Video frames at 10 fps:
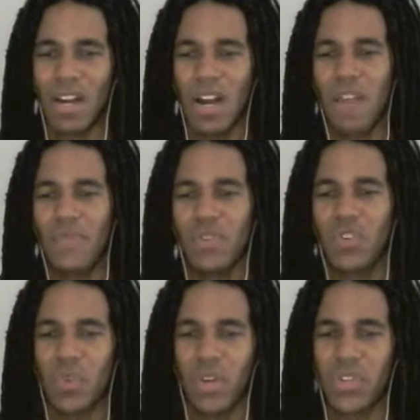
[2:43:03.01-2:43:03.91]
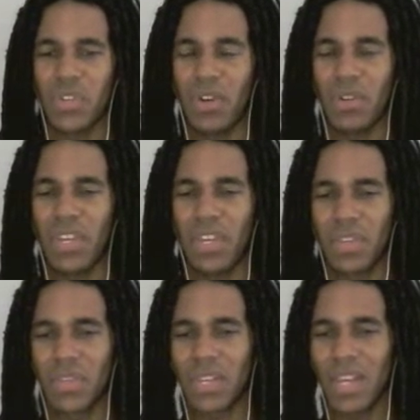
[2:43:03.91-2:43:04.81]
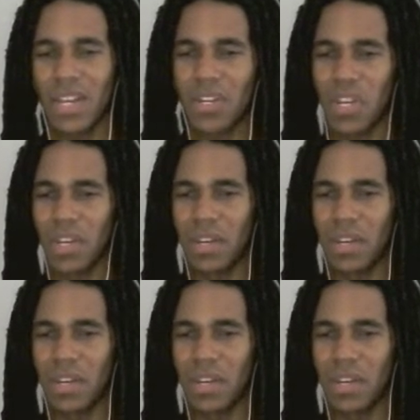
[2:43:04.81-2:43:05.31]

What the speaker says: I have no choice. Here, take this gadget.